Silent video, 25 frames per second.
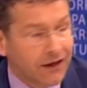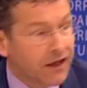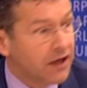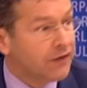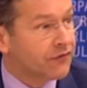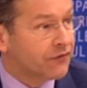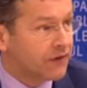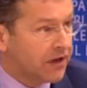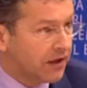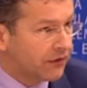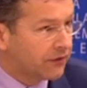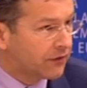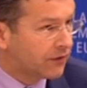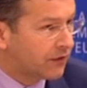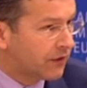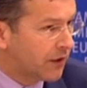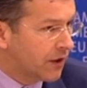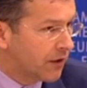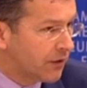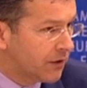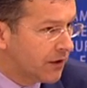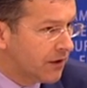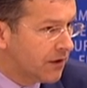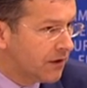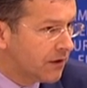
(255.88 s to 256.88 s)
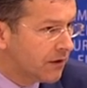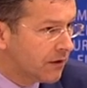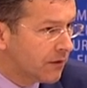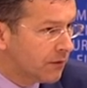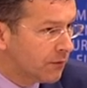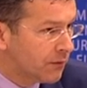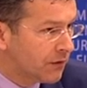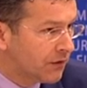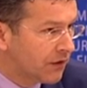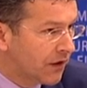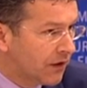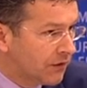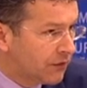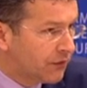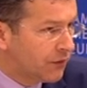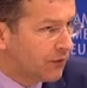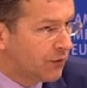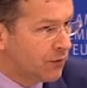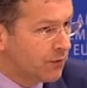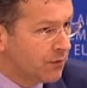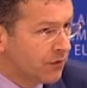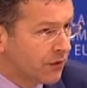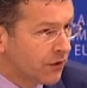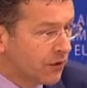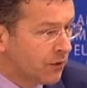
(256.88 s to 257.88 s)
if necessary, which has to do
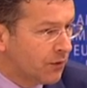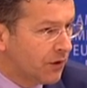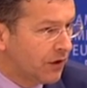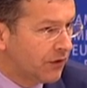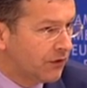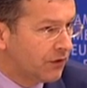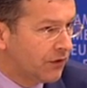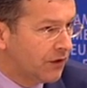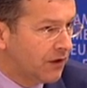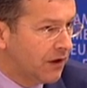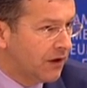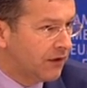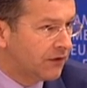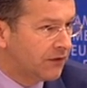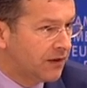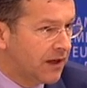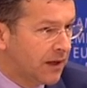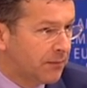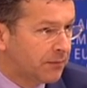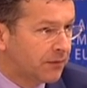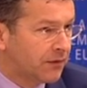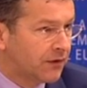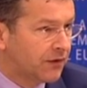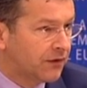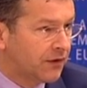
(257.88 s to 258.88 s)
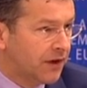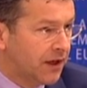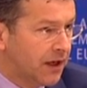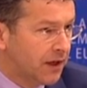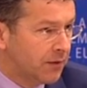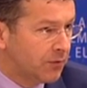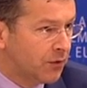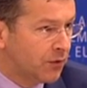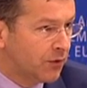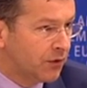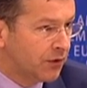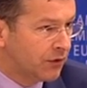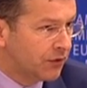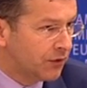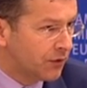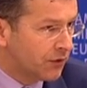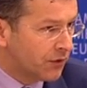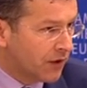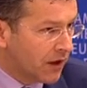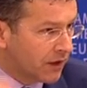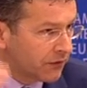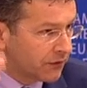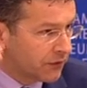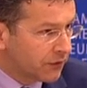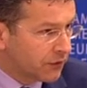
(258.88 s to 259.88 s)
with the question, is debt sustainable in
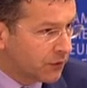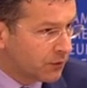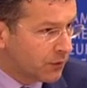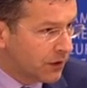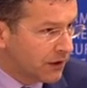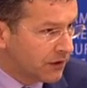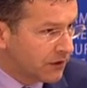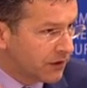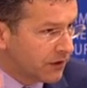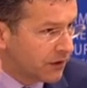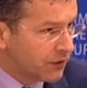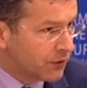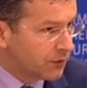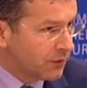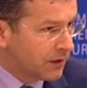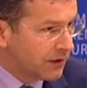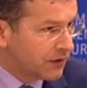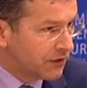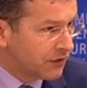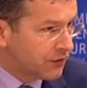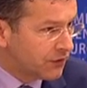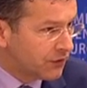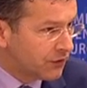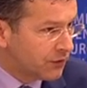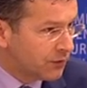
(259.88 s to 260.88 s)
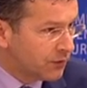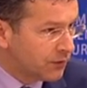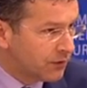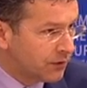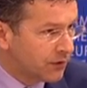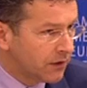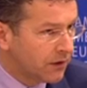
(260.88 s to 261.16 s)
2020 and 22,